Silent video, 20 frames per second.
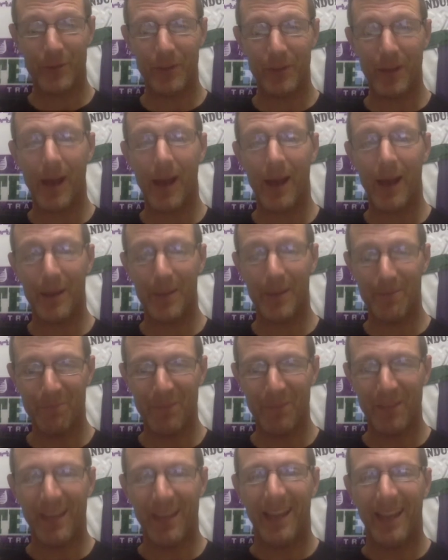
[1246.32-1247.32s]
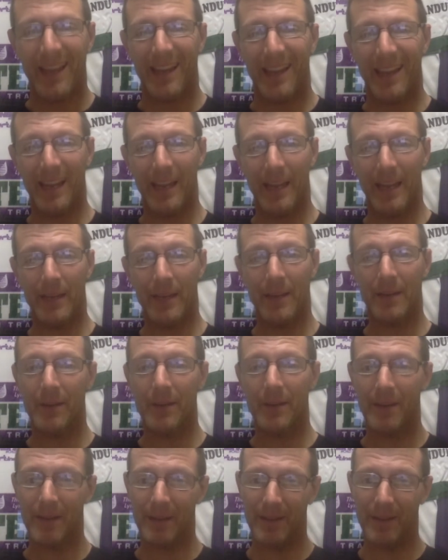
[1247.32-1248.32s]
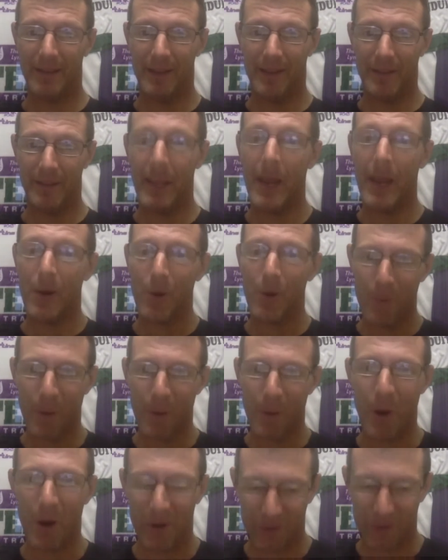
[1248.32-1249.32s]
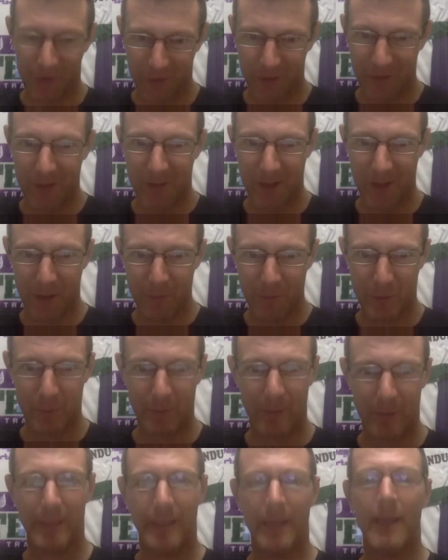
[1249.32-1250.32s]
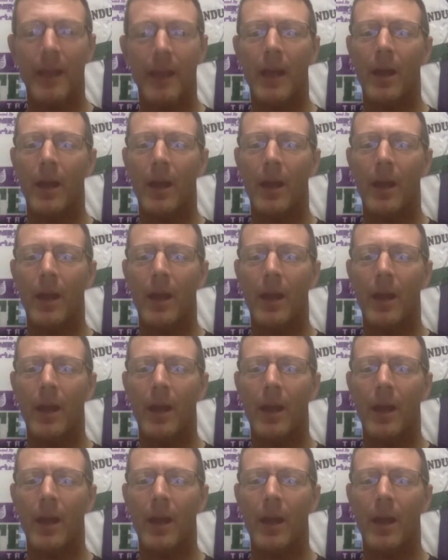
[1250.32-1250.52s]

time in the aero bars comfortably?